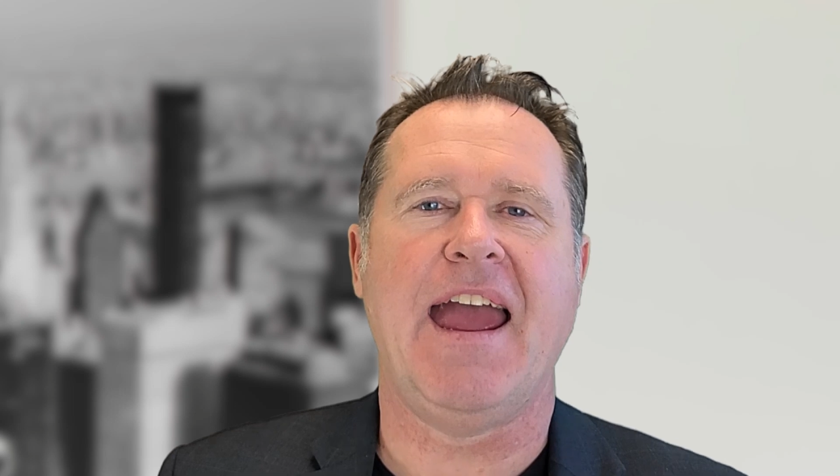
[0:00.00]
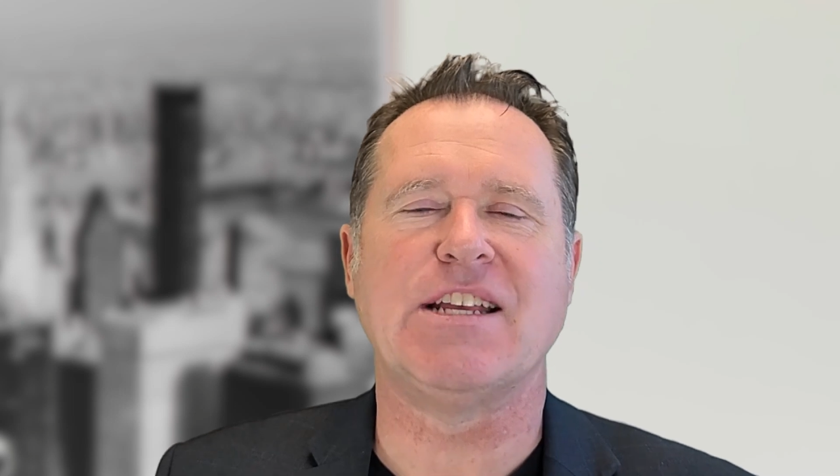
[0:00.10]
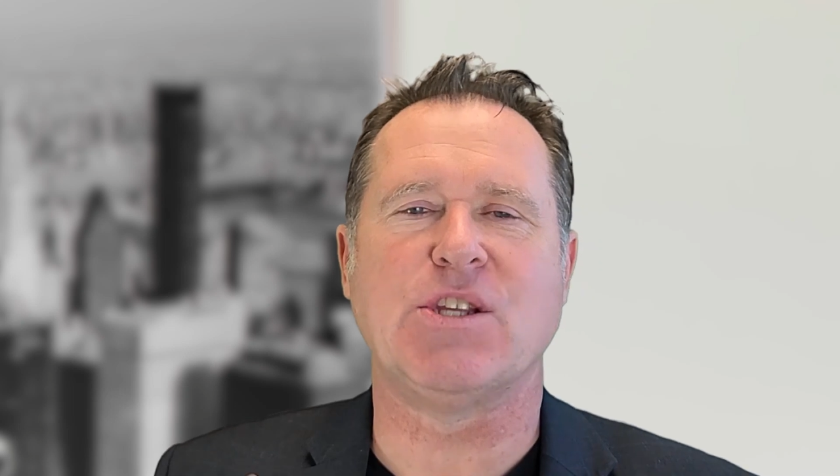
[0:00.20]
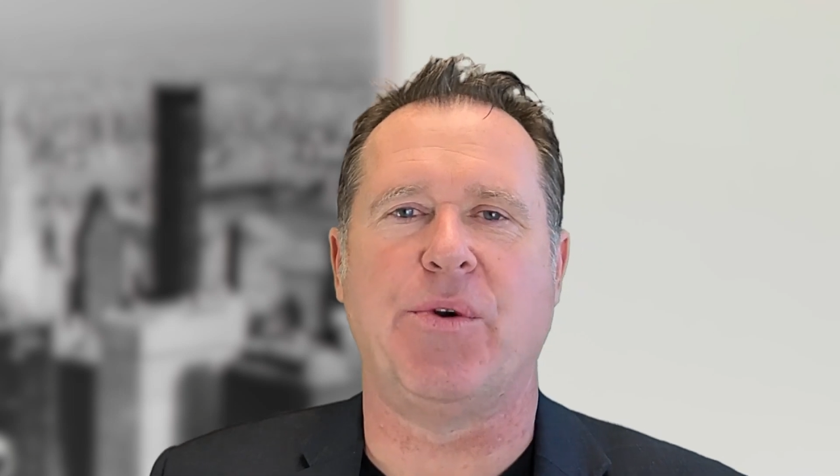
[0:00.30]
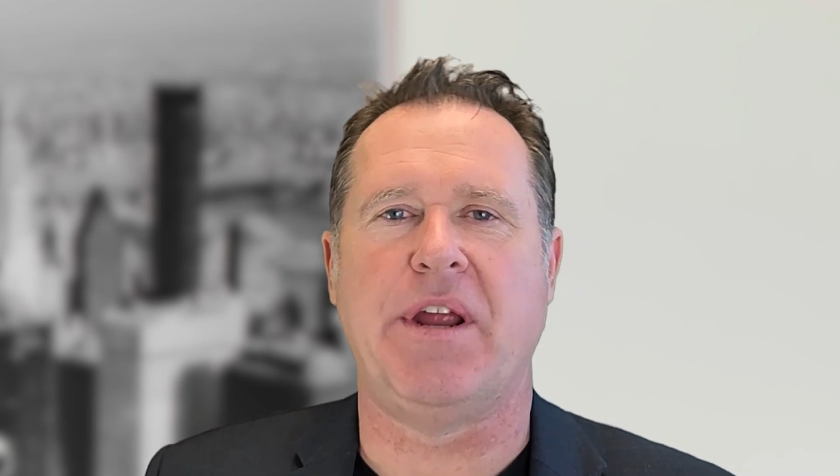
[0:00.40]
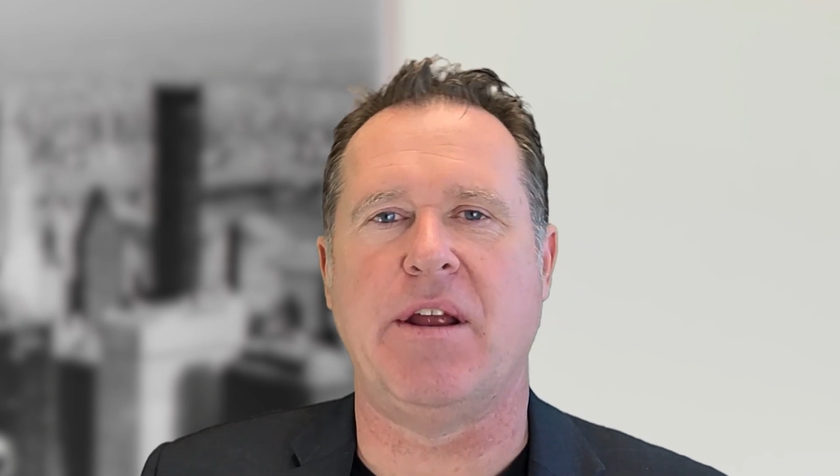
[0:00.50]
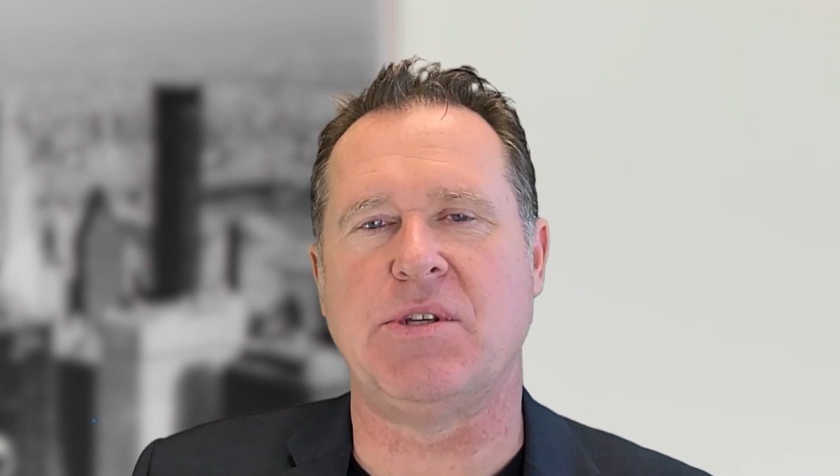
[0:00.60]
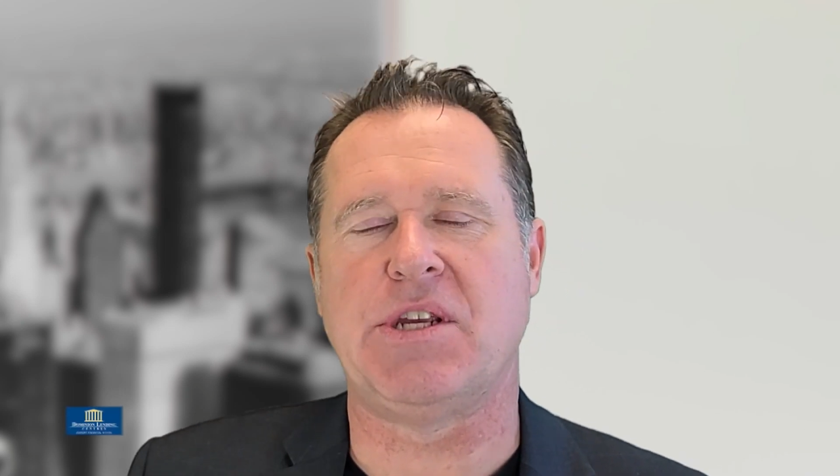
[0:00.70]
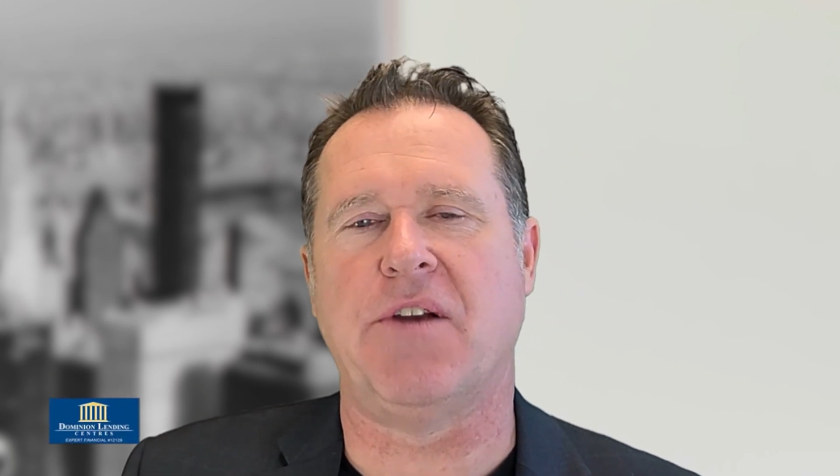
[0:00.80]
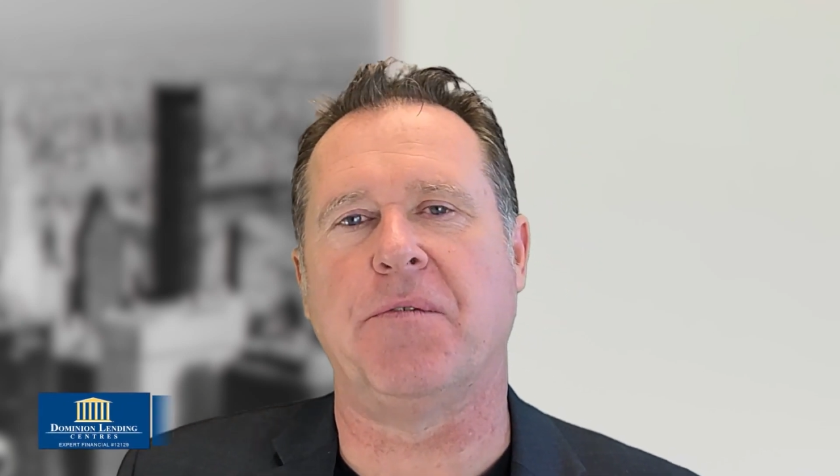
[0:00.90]
Hey, it's Lorne
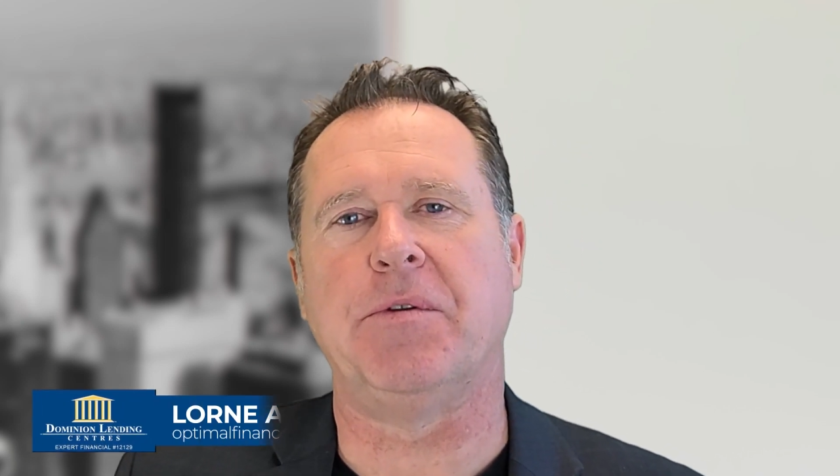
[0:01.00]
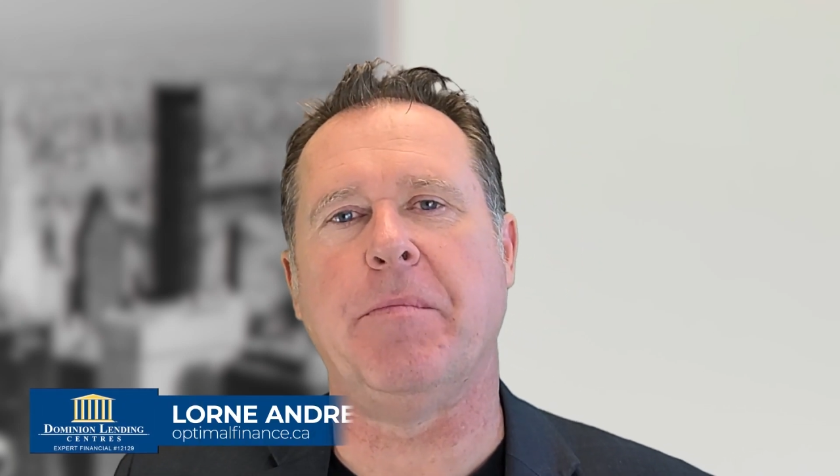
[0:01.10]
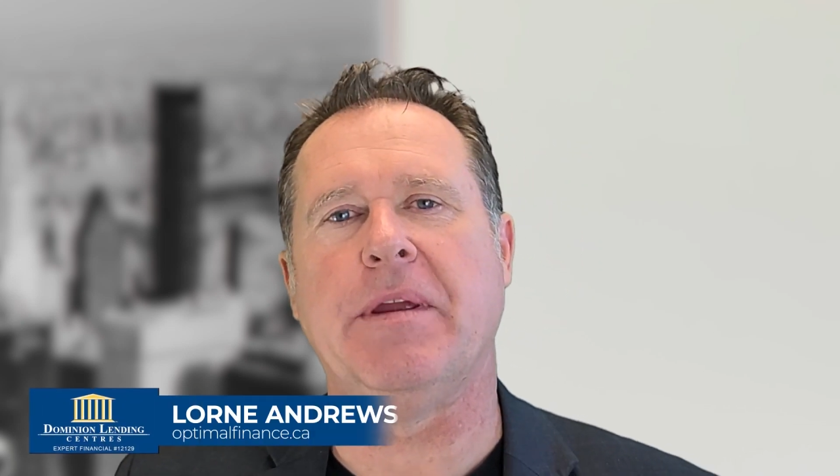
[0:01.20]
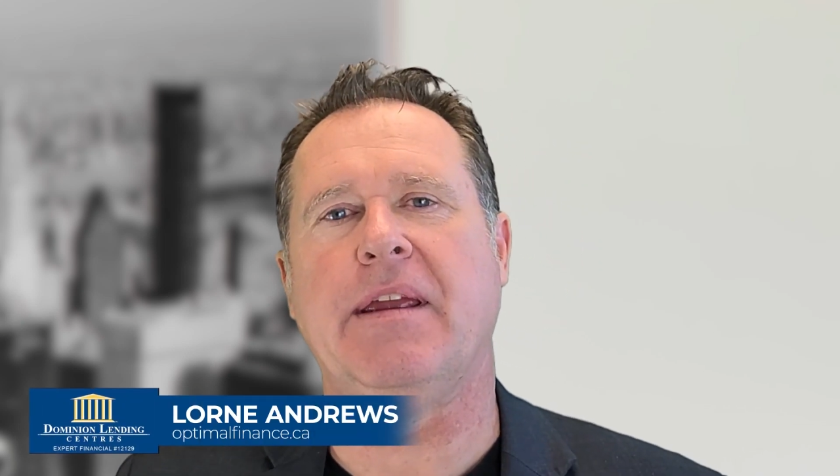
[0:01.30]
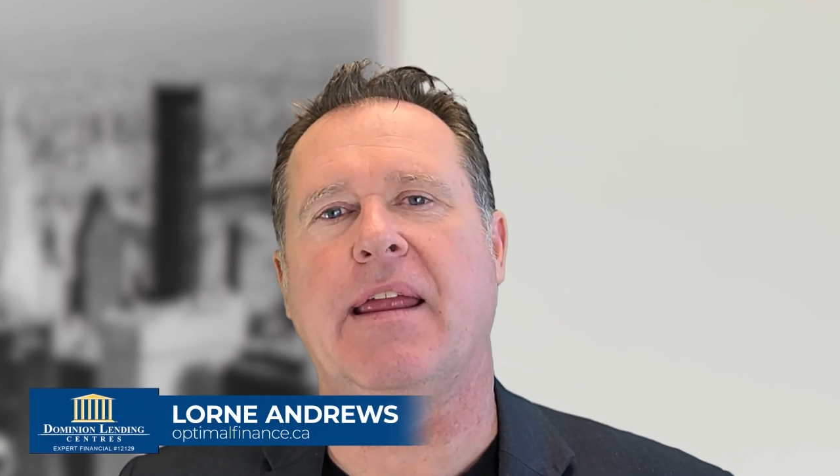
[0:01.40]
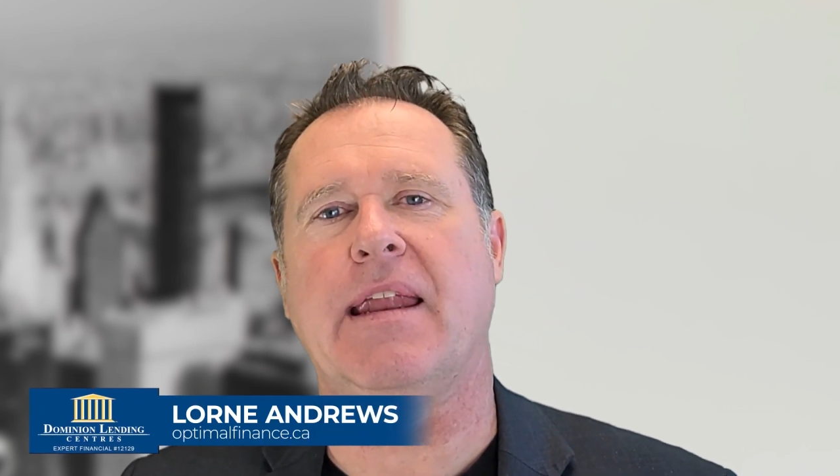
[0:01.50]
Andrews here from Dominion